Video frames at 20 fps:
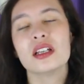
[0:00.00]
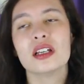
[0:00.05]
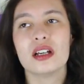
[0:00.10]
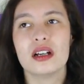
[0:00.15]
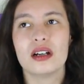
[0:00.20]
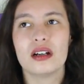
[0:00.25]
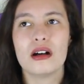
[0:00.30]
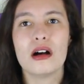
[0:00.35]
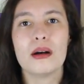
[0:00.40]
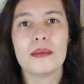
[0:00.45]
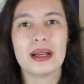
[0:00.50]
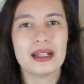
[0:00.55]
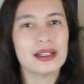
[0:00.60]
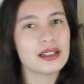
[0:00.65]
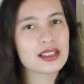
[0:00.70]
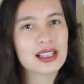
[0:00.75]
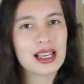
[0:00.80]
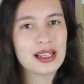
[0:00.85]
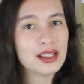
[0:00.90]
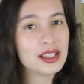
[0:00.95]
And
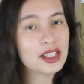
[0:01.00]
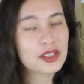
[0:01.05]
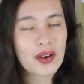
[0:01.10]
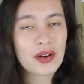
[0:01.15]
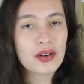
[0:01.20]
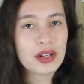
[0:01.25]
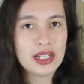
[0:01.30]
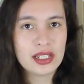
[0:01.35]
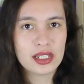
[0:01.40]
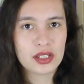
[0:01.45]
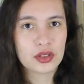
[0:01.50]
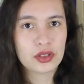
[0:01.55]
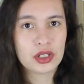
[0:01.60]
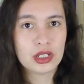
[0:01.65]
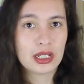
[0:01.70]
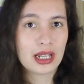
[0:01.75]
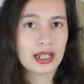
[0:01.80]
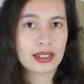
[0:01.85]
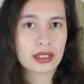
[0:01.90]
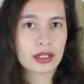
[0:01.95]
it's very easy to see
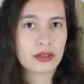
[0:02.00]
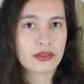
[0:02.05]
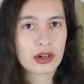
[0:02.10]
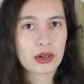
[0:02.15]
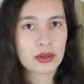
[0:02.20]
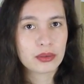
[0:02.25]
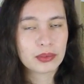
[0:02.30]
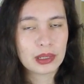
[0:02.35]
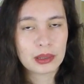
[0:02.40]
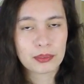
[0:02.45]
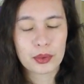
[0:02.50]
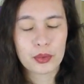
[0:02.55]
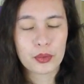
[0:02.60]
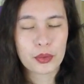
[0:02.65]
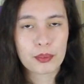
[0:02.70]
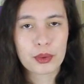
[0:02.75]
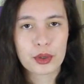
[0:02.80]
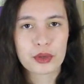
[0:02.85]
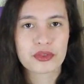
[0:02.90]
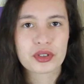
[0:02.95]
like they're both
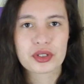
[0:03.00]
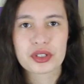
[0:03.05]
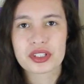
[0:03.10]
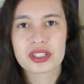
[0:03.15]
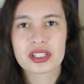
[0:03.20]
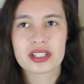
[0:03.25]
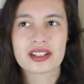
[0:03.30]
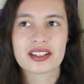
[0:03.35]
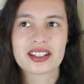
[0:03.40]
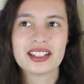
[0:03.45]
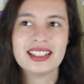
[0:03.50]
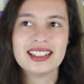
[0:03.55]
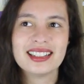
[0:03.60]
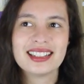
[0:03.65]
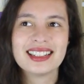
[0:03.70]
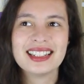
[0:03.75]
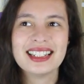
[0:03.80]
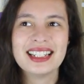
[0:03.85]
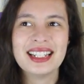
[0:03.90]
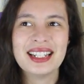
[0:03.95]
perverts there.
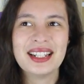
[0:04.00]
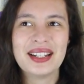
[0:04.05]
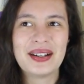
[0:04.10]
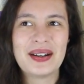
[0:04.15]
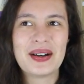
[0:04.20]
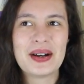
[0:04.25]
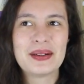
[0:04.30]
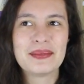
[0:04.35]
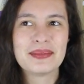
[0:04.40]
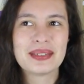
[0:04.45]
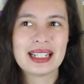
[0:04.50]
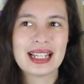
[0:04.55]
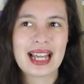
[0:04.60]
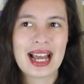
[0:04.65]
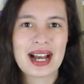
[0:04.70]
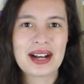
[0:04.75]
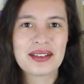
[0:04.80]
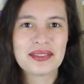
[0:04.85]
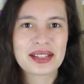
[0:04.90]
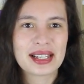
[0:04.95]
They
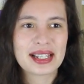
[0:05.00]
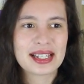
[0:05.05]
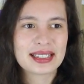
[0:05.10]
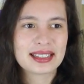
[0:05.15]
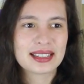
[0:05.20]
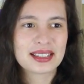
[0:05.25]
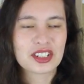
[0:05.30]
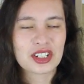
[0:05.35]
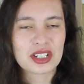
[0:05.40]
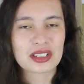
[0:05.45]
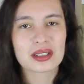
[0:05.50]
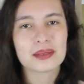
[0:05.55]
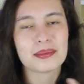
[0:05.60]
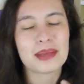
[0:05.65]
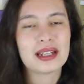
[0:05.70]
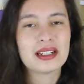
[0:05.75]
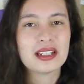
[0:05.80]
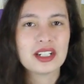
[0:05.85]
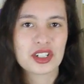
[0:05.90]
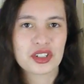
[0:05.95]
have like the
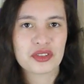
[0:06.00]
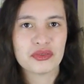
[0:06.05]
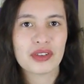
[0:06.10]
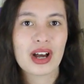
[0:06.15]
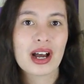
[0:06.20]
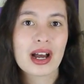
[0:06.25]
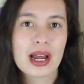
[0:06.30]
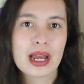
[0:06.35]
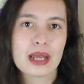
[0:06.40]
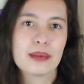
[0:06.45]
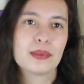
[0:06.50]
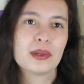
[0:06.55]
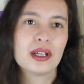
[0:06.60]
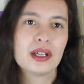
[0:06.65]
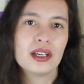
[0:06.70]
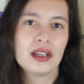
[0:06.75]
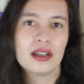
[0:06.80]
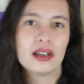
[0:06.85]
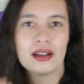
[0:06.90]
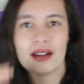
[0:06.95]
gentleman-ish vibe,
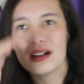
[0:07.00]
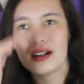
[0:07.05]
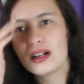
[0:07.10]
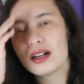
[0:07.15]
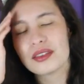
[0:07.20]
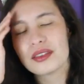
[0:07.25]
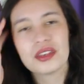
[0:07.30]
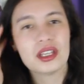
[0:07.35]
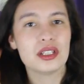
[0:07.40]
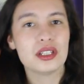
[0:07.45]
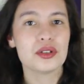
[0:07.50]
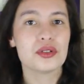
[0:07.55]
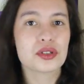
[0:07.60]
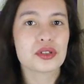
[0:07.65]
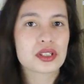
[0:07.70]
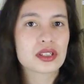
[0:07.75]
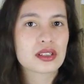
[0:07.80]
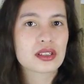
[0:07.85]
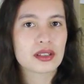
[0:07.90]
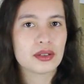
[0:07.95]
they
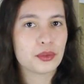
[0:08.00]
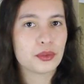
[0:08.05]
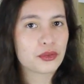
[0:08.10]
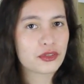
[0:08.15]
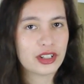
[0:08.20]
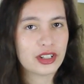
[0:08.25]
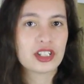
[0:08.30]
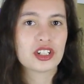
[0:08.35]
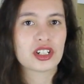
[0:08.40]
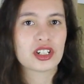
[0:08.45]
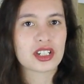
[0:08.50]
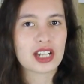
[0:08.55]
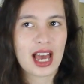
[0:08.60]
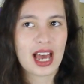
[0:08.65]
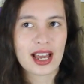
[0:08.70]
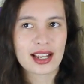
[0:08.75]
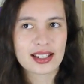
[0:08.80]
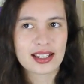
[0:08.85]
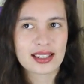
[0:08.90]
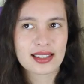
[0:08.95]
use French
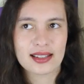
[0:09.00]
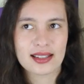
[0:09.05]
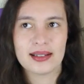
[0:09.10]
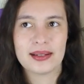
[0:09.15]
attacks,